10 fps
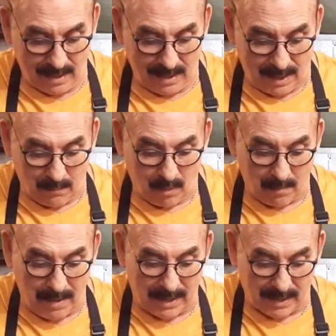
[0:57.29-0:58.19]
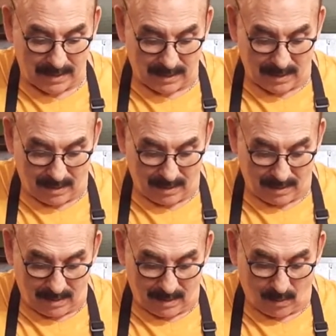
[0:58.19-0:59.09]
And we're gonna make it
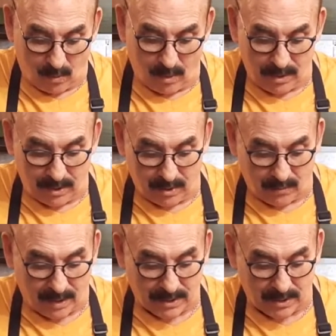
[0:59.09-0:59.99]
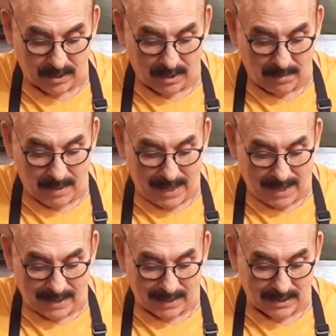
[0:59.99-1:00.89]
according to directions on the
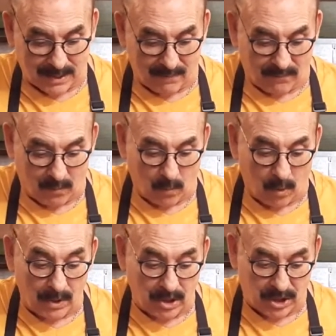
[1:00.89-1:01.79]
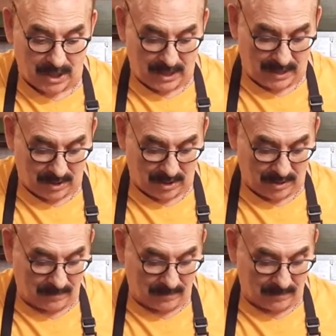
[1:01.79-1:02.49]
back, except for one change.